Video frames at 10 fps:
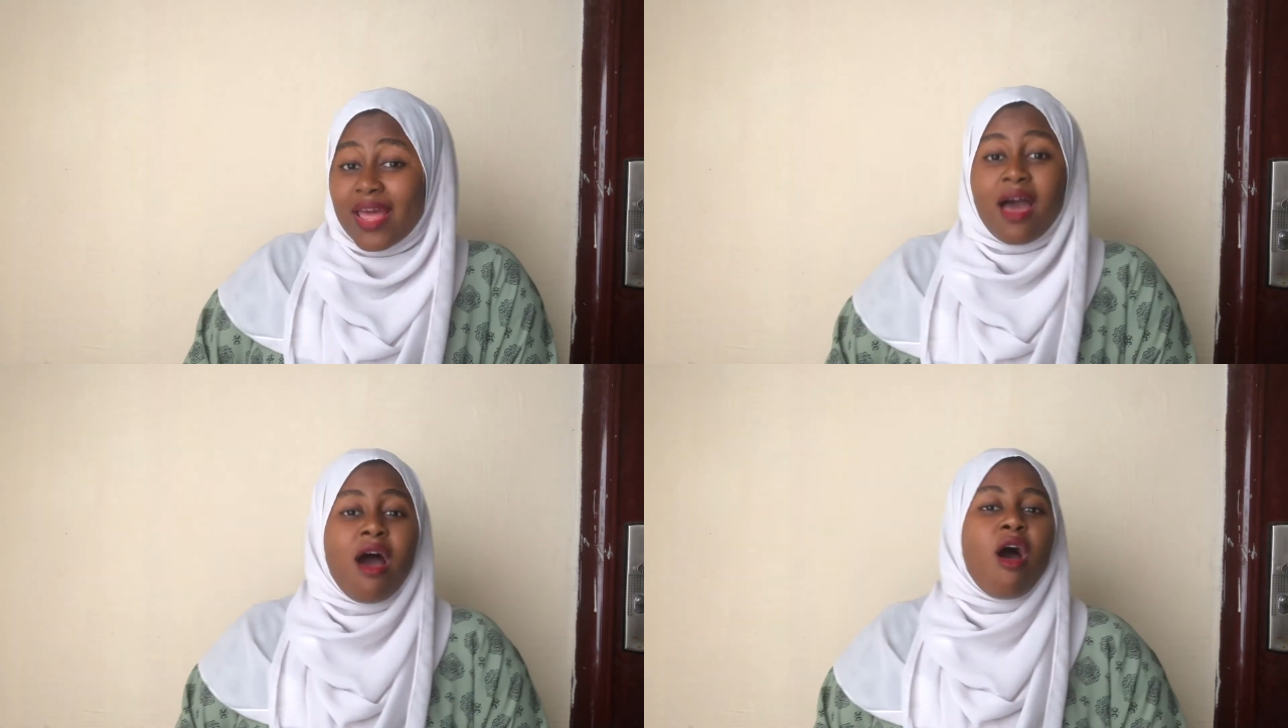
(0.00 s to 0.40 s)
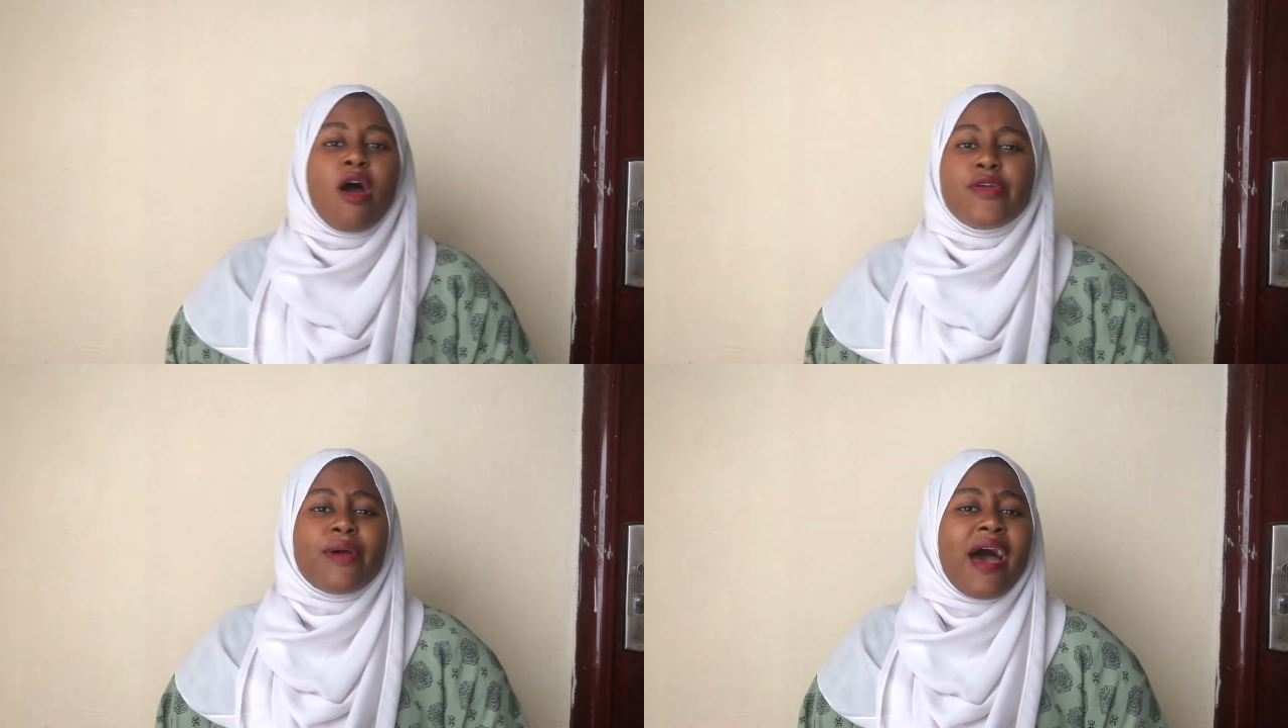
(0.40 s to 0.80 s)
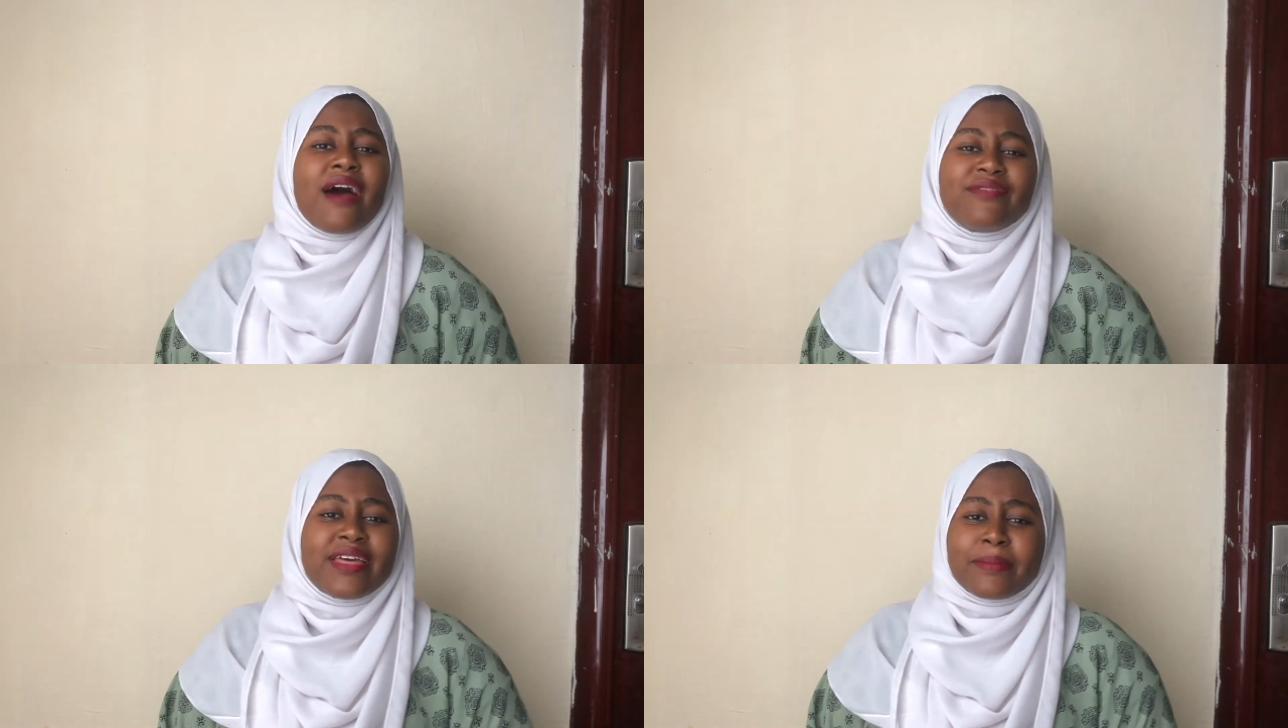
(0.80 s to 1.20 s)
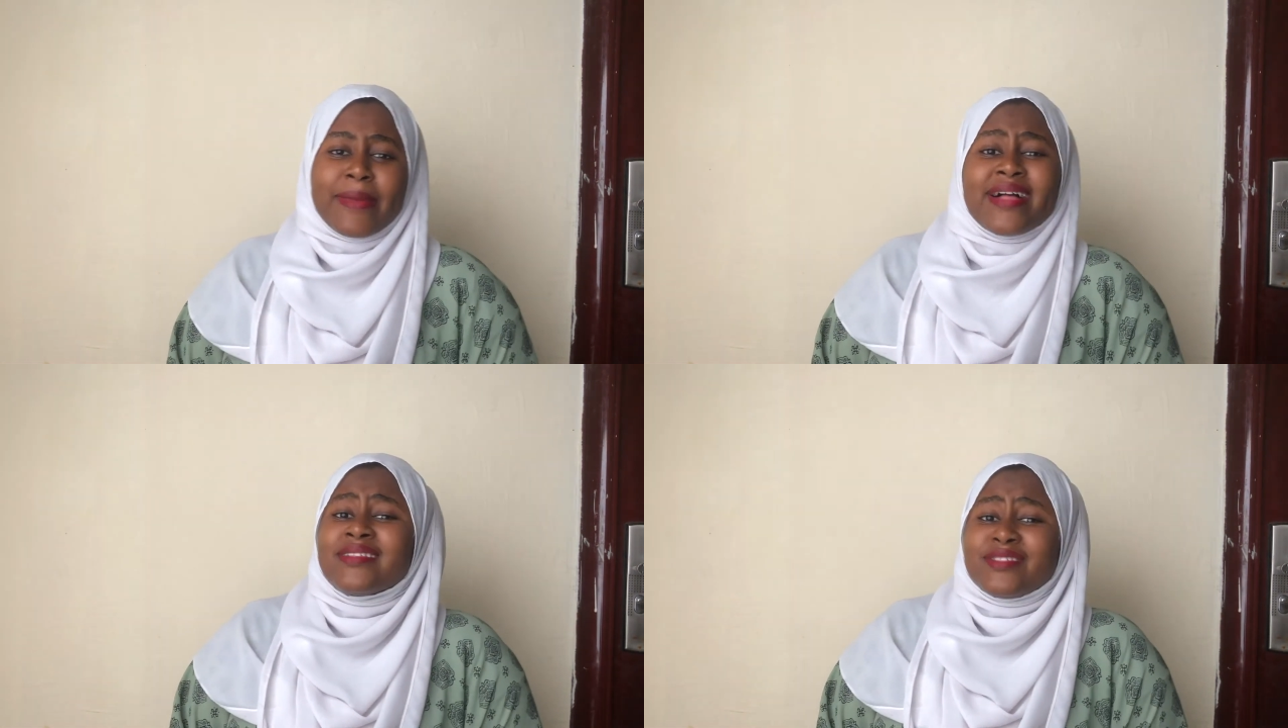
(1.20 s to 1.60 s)
or you have like
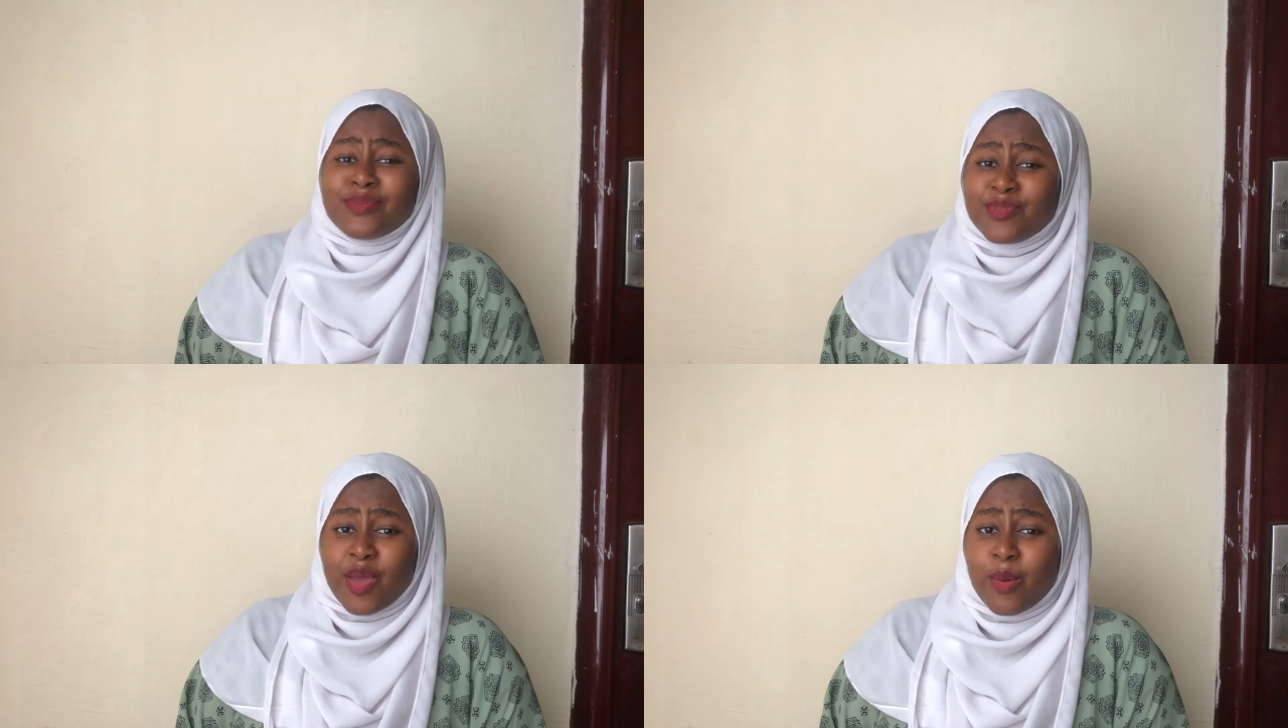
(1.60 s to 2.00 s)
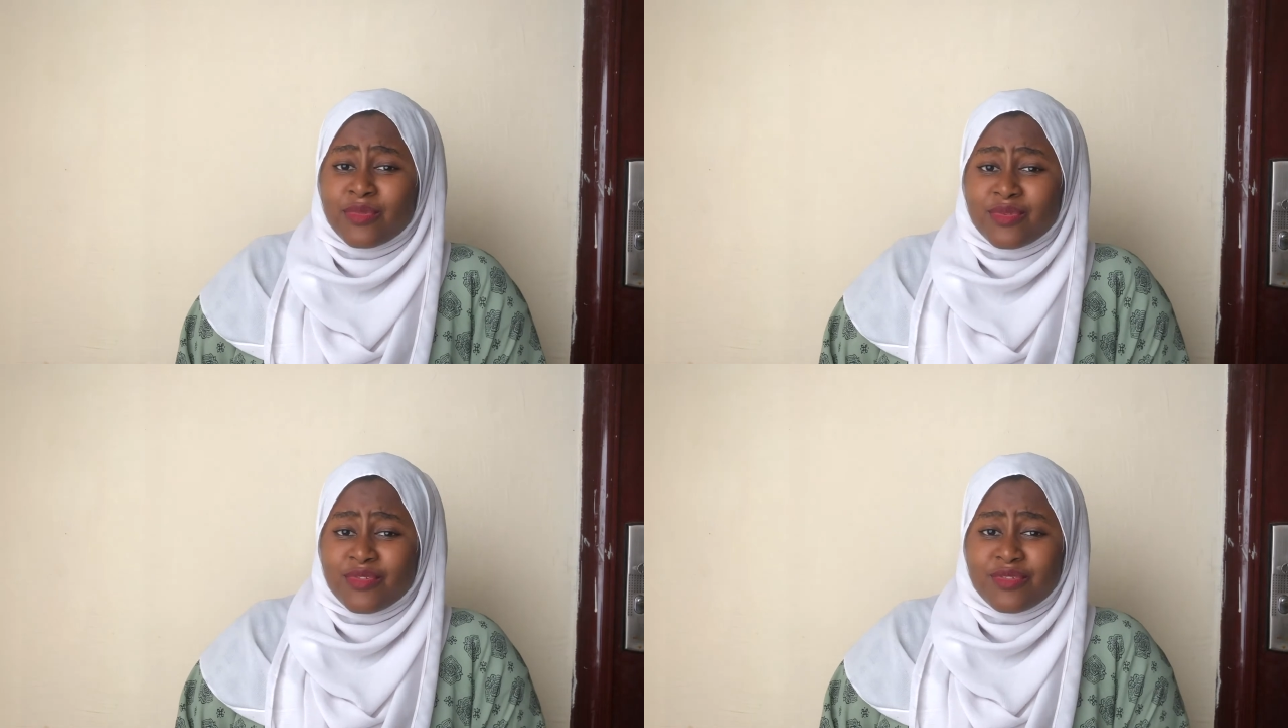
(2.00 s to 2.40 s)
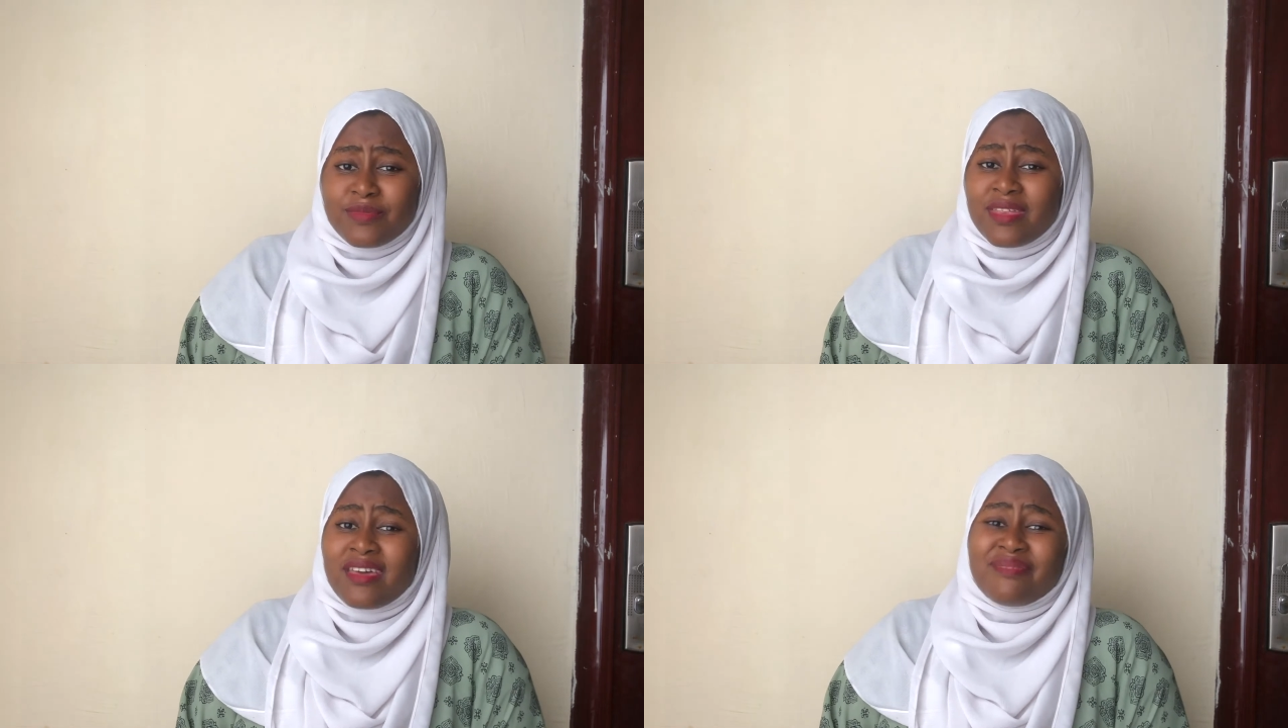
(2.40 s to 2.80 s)
mild symptoms, which would be like,